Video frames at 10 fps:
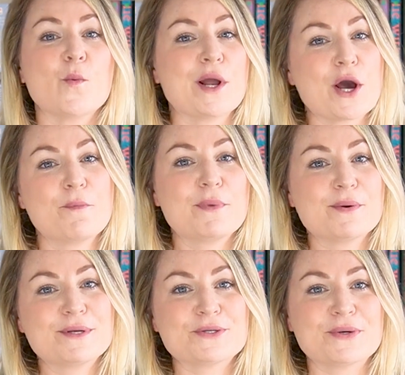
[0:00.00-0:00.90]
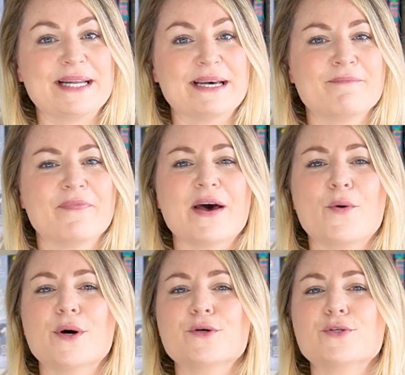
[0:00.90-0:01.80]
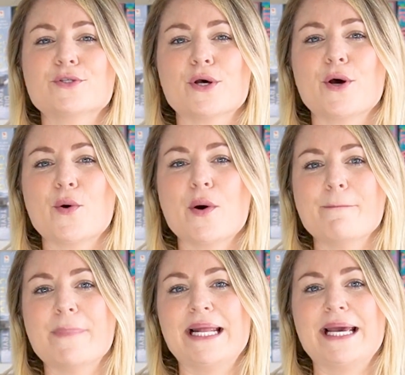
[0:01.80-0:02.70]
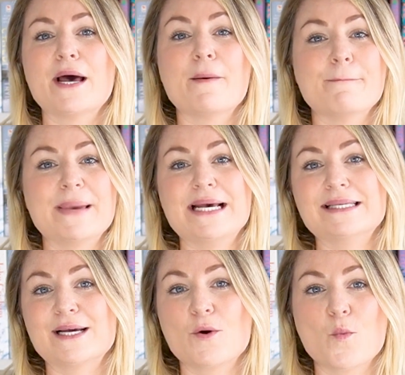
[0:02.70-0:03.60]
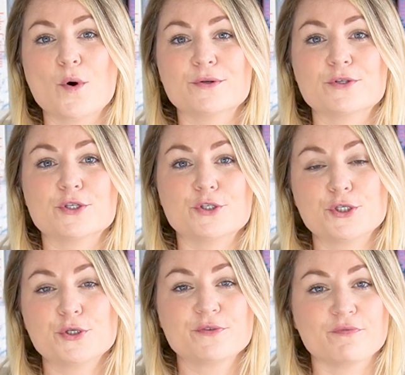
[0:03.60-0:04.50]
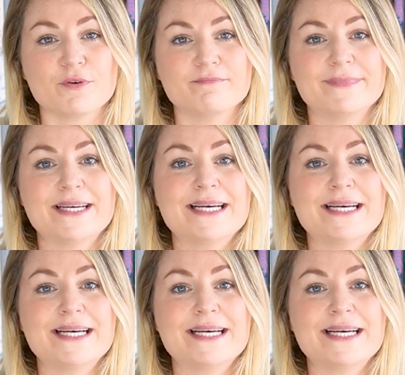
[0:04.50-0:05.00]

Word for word: We hope you enjoyed it. There were so many amazing ones to choose from.